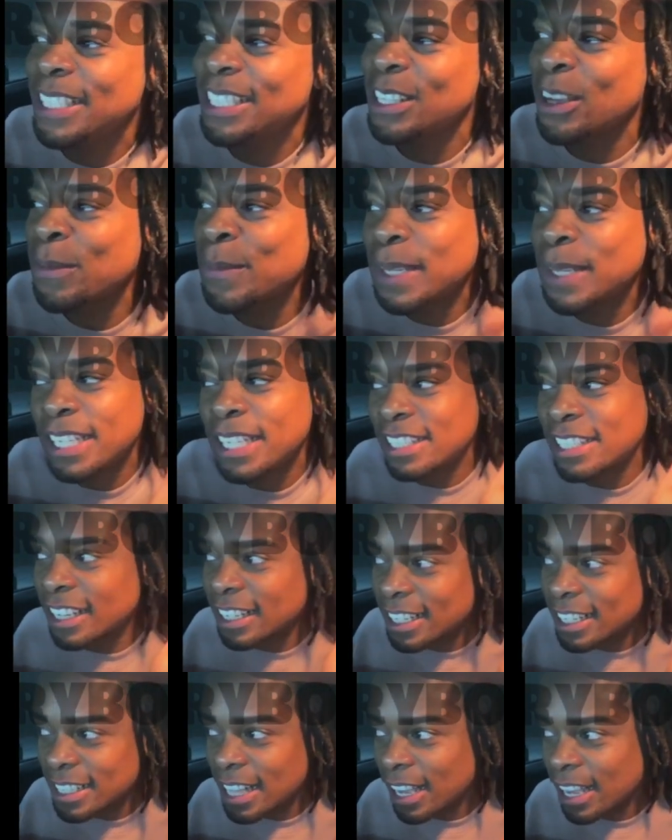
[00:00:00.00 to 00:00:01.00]
be so many
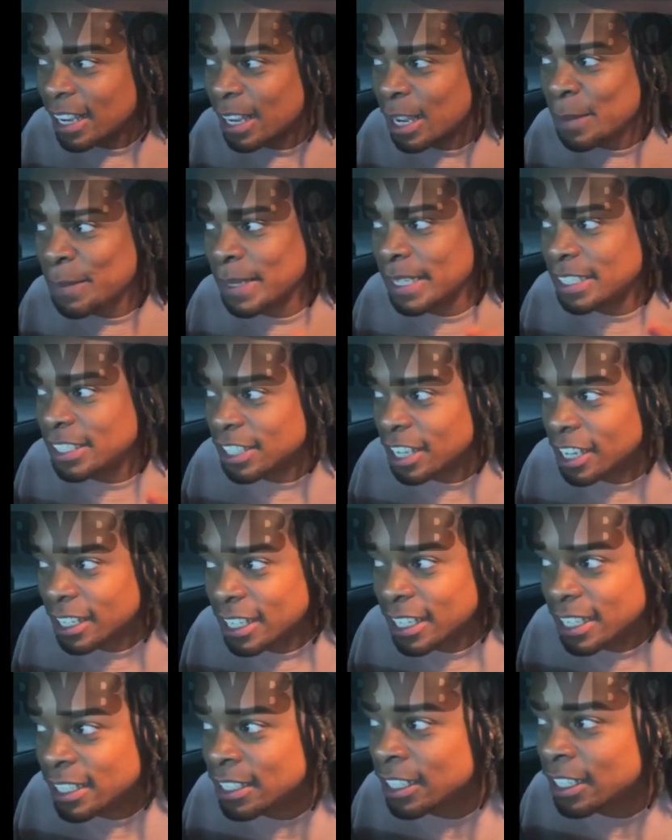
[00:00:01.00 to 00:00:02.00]
junkies out here. It be
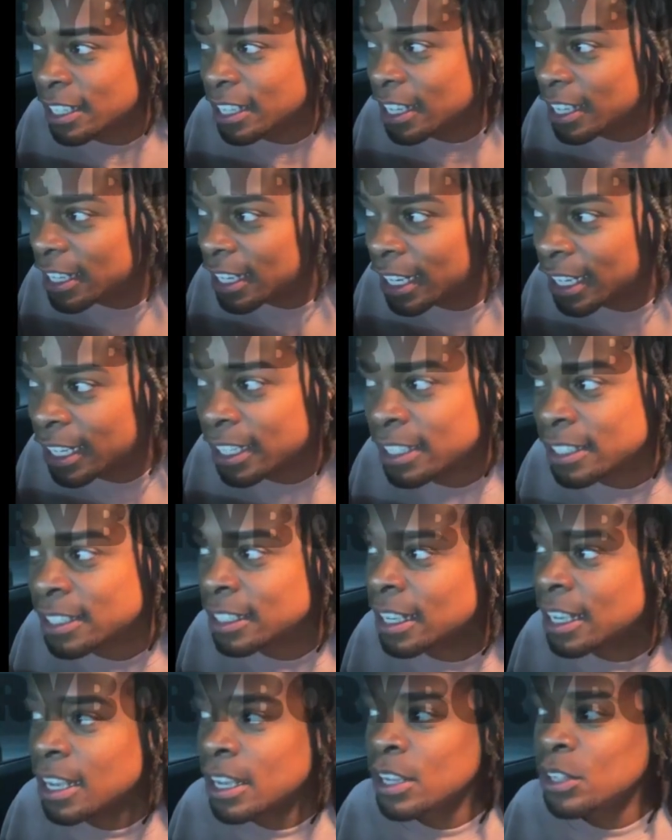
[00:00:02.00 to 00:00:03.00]
junkies, hood niggas,
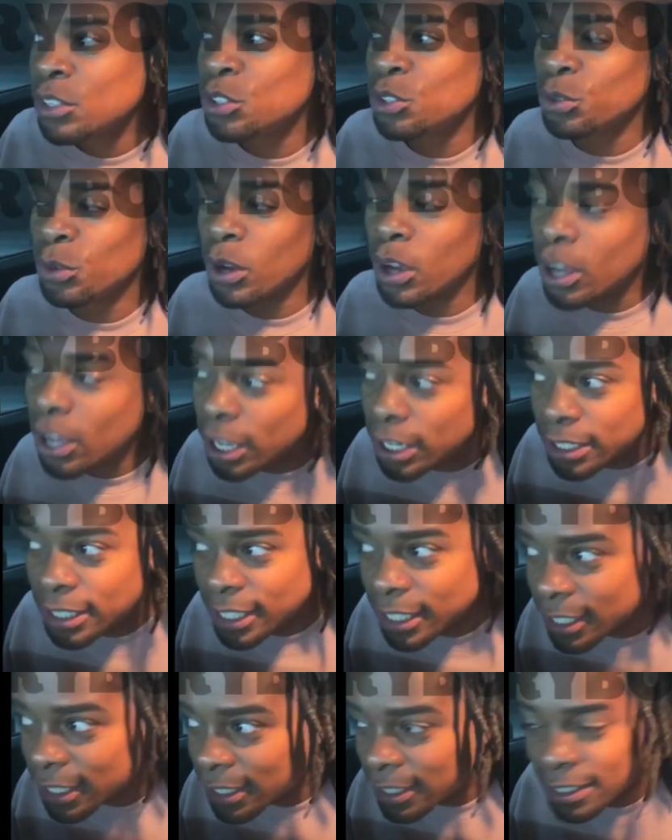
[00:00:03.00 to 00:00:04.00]
drug
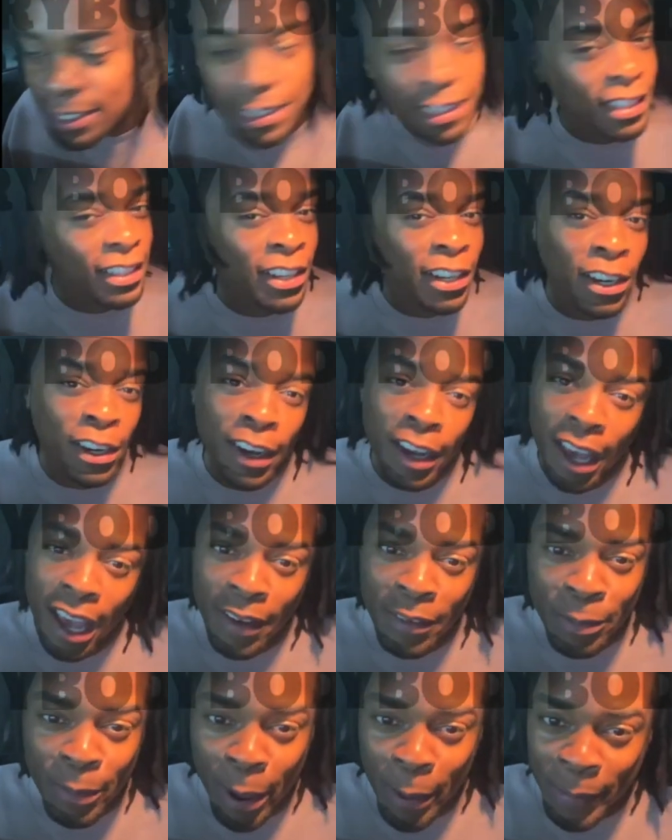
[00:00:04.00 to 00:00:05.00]
dealers, girl.
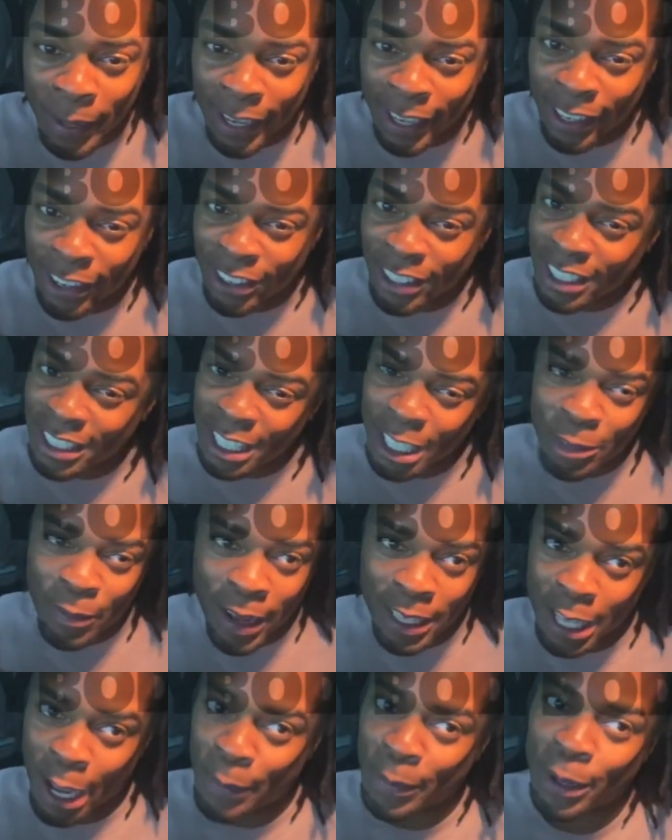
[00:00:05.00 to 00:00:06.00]
Everybody here, girl, this is
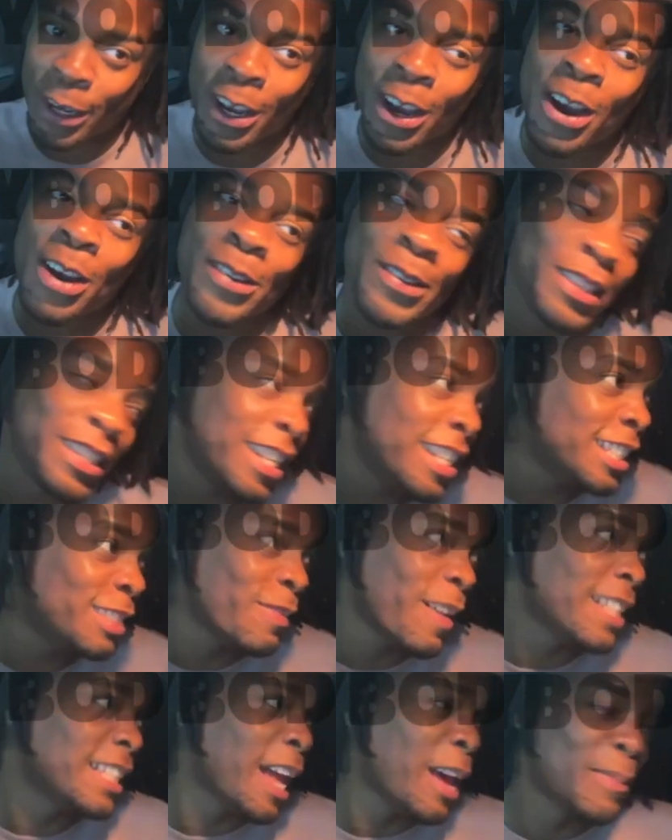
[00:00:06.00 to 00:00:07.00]
my type of cover. This
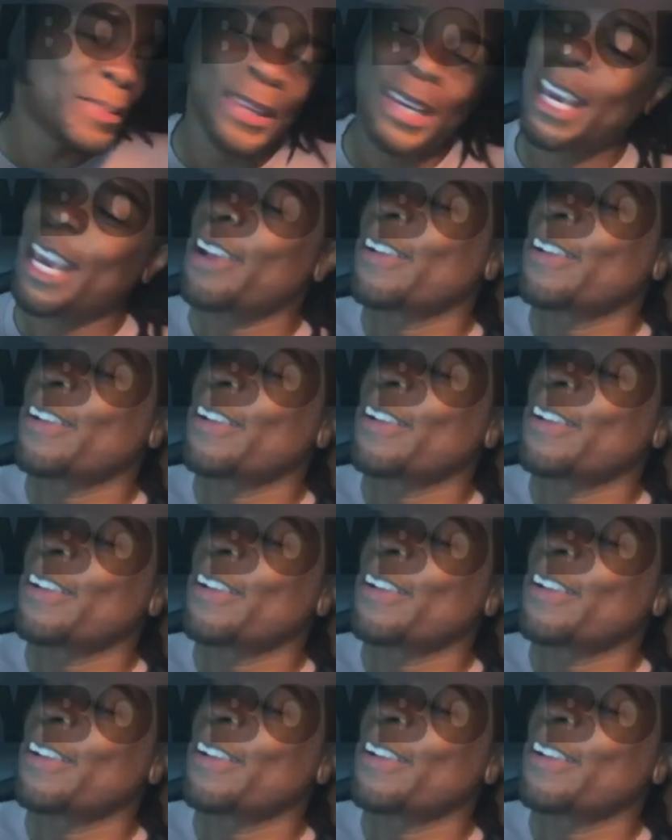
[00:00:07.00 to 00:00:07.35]
is my type of